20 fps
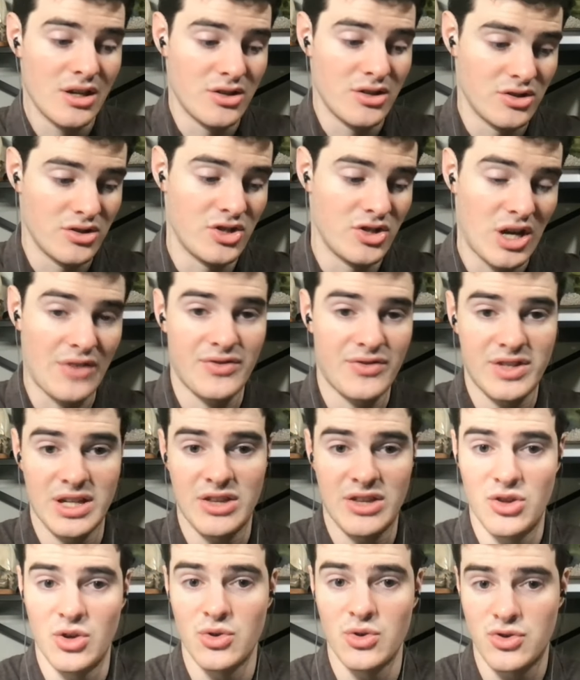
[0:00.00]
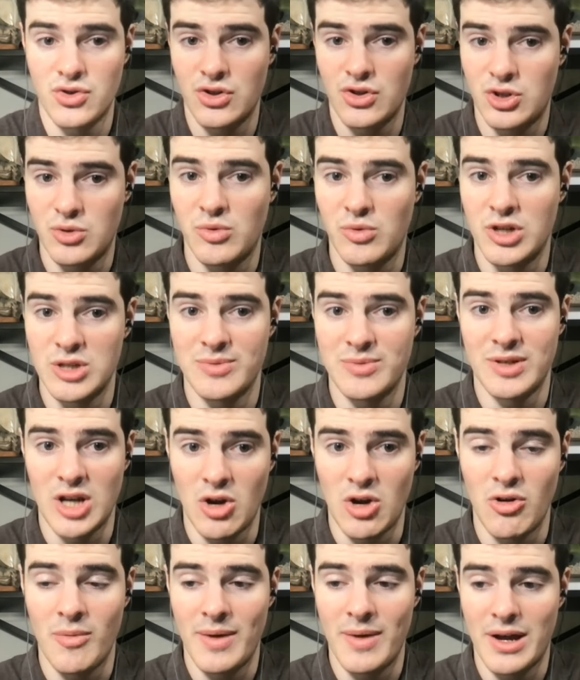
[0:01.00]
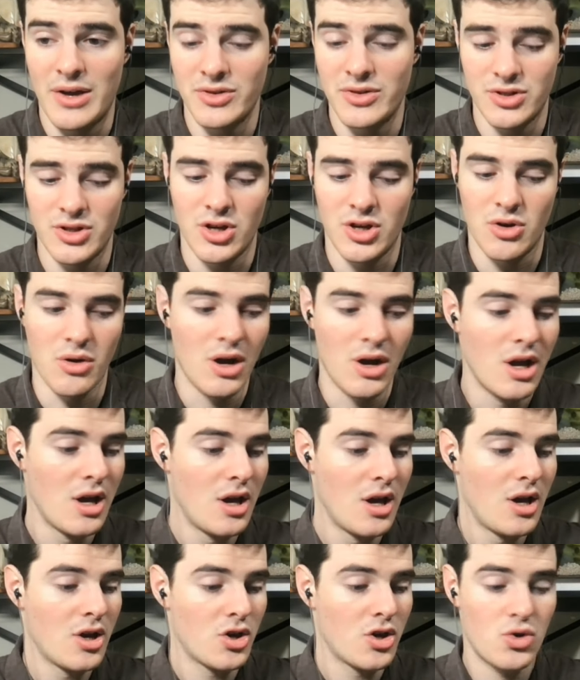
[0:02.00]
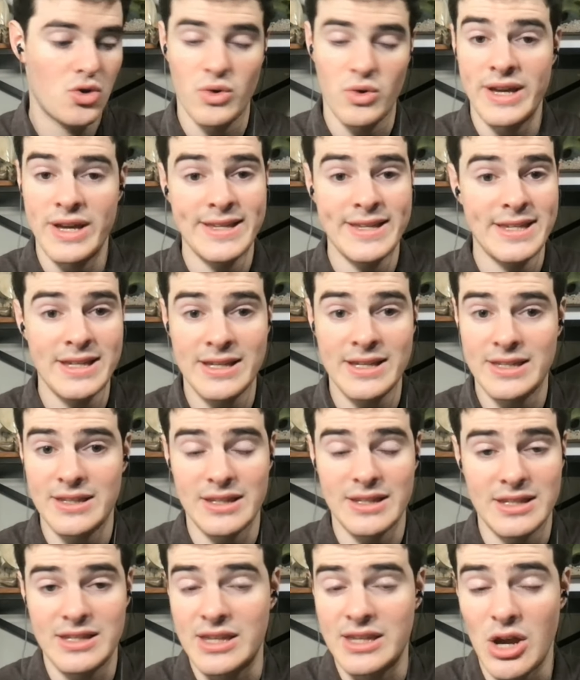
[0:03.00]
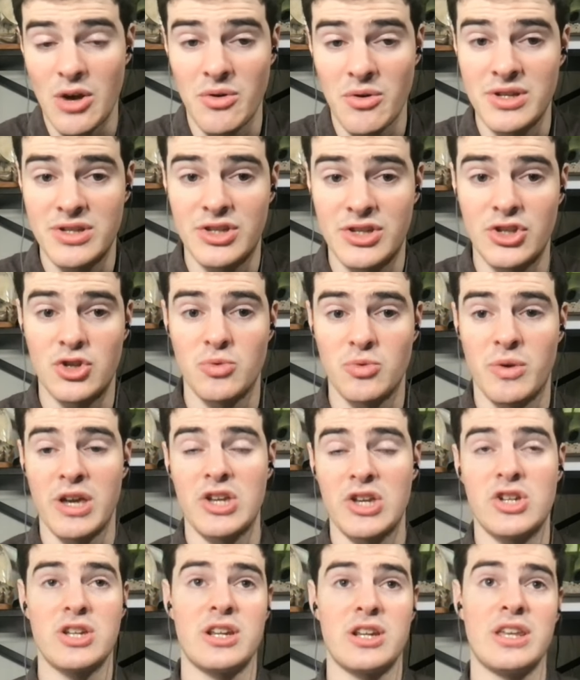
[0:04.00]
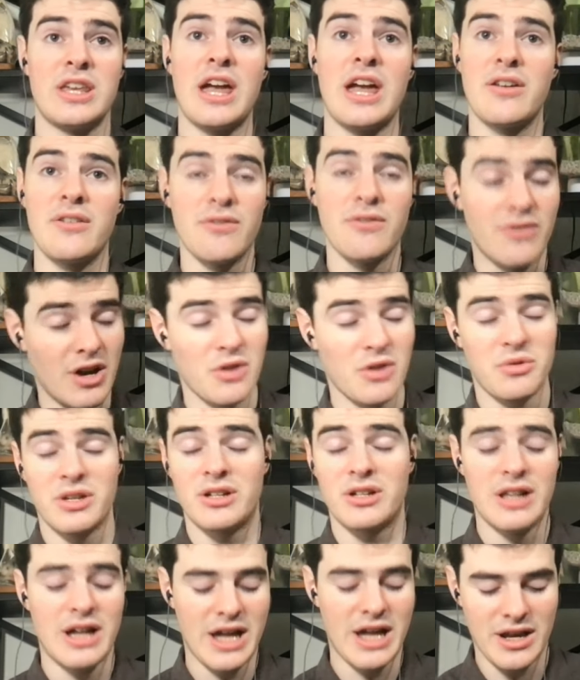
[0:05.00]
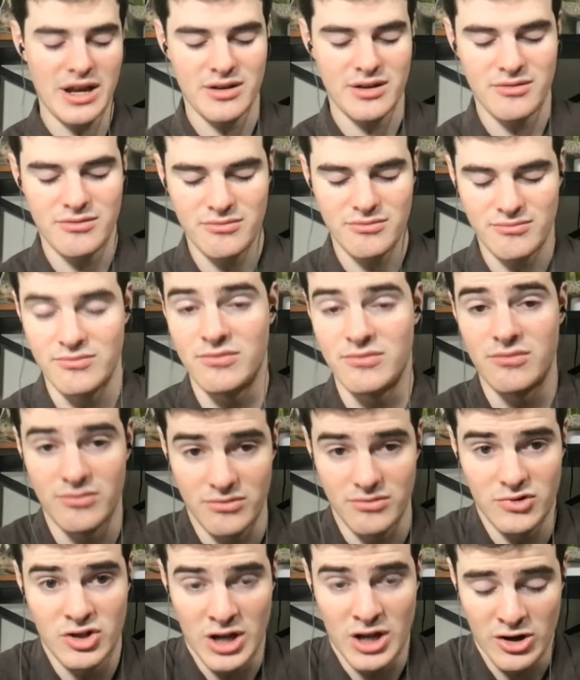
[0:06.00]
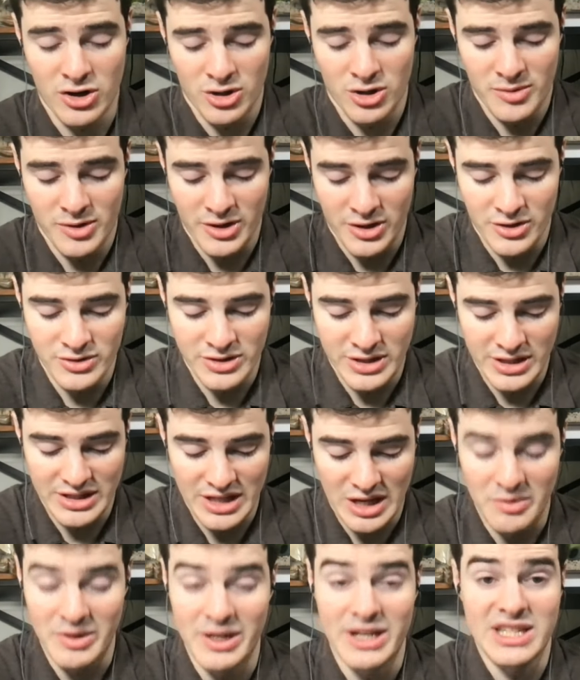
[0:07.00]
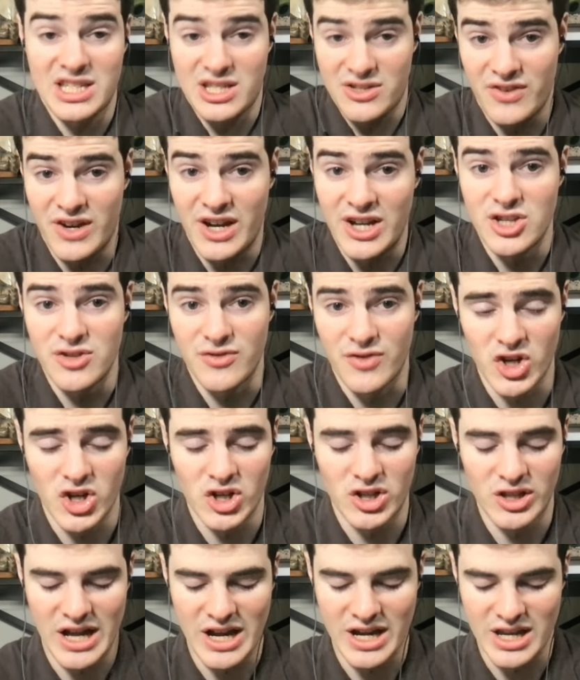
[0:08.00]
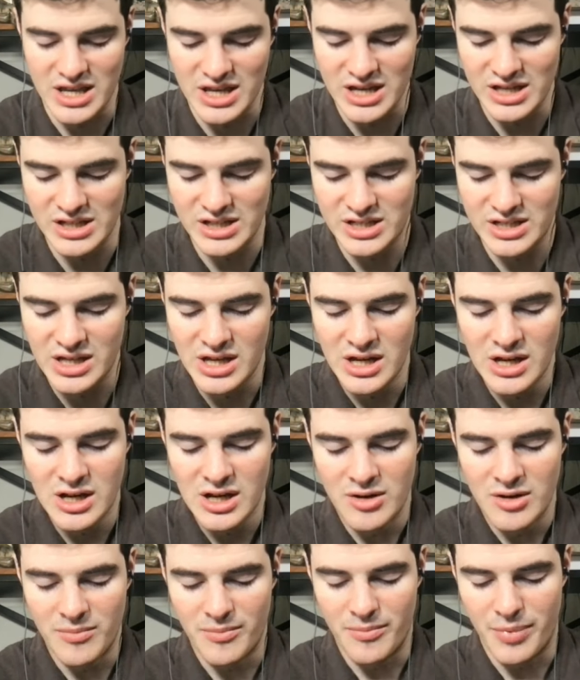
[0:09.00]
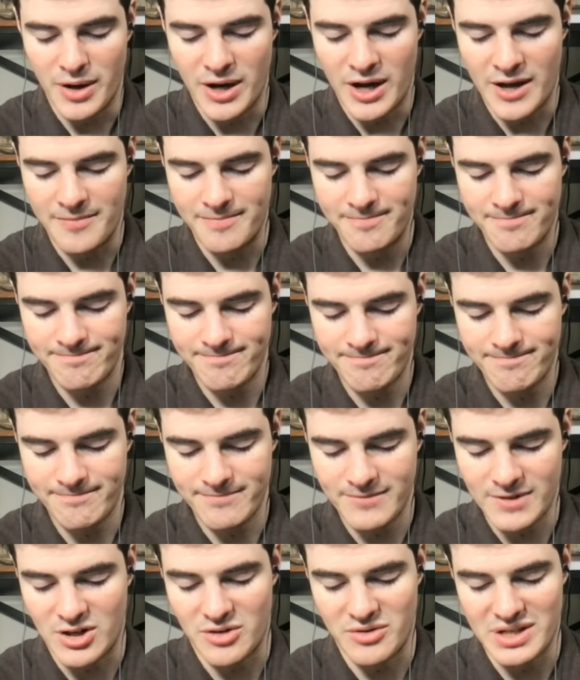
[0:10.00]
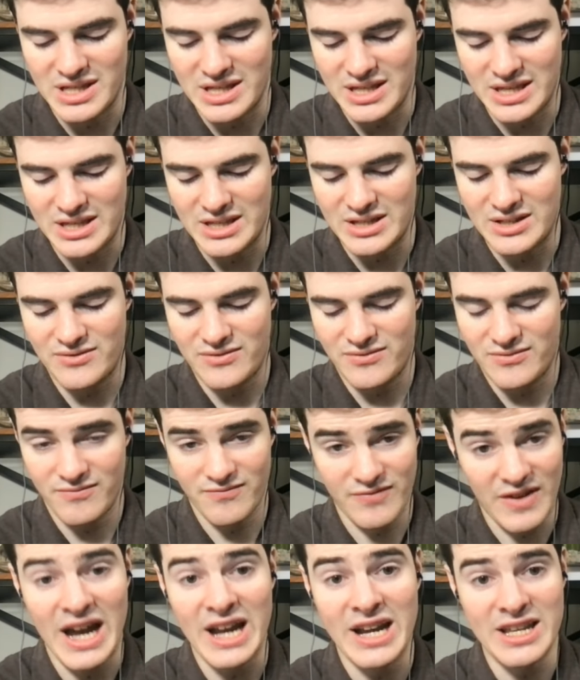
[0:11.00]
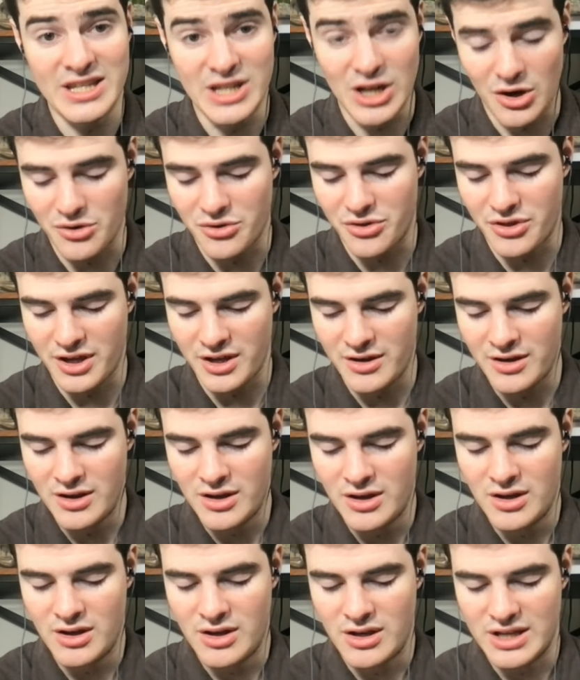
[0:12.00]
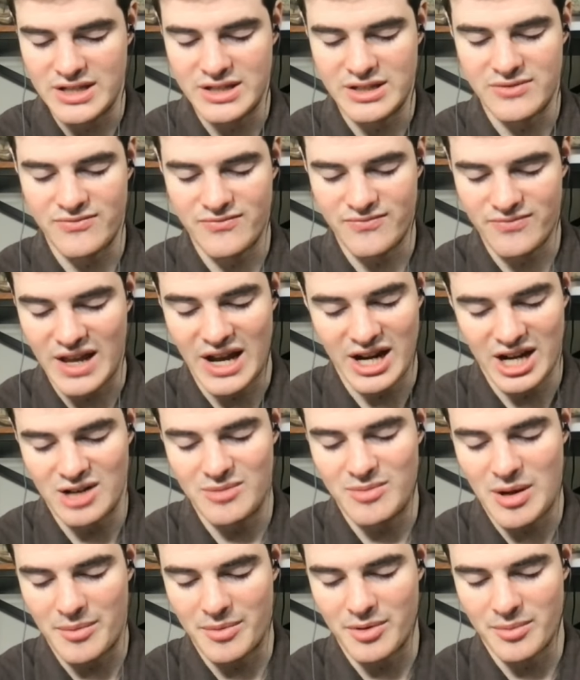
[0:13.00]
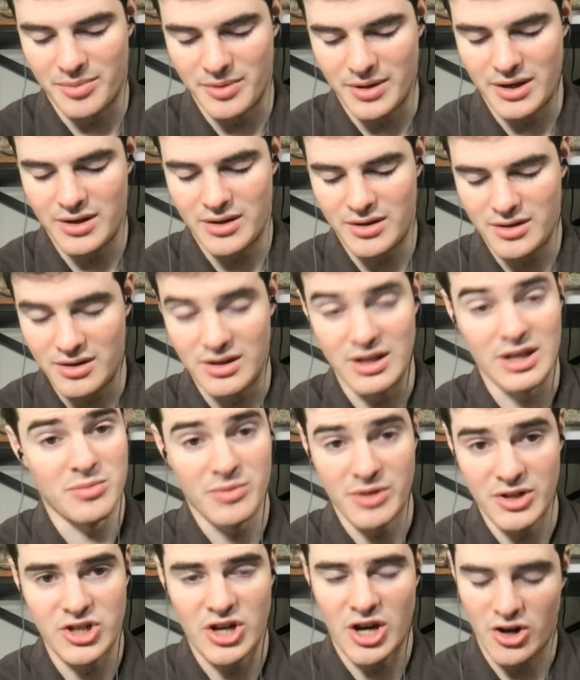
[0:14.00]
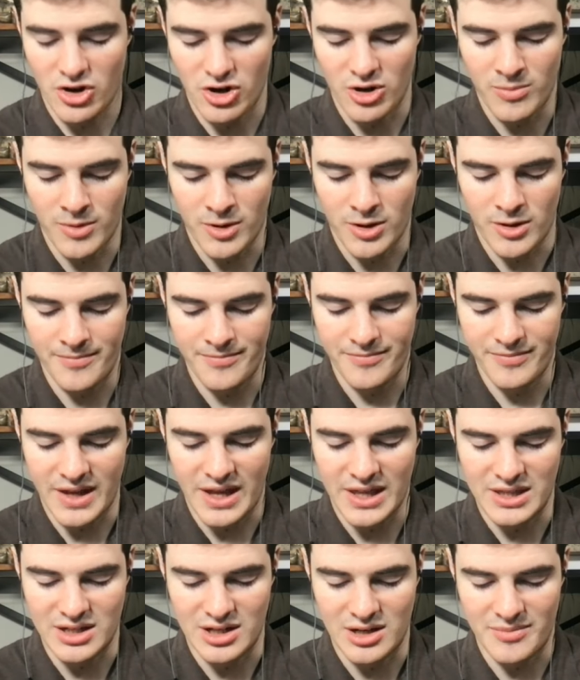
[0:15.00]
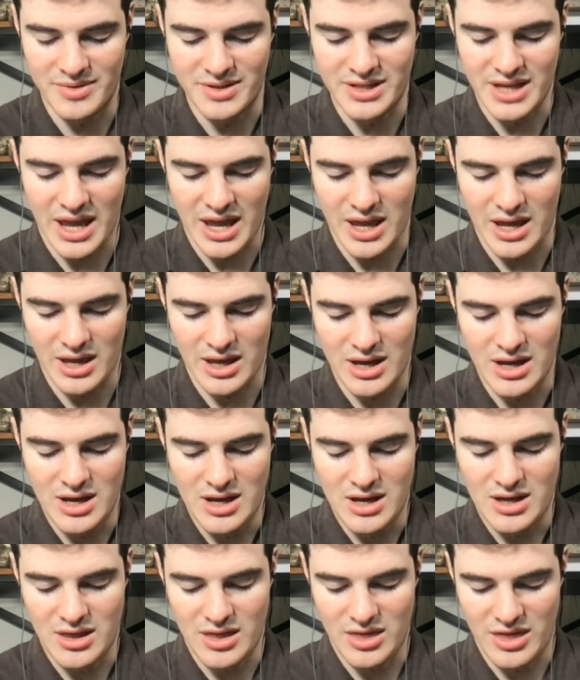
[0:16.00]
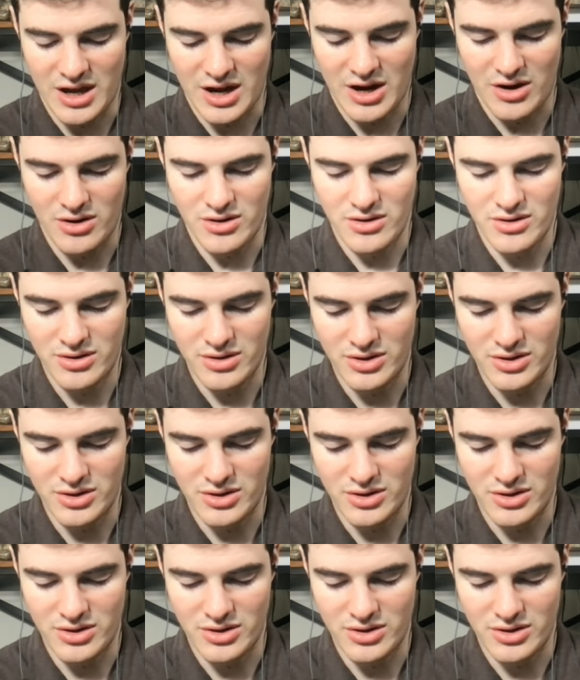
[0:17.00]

Jeff said those are just the ones we know about. So crazy and, and scary situation. Again, very glad John Harbaugh here says Nate Wiggins is fine, so very glad he is. But, you know, he he's fine, he's healthy. He's not going to be able to play, is what John Harbaugh ended up saying there.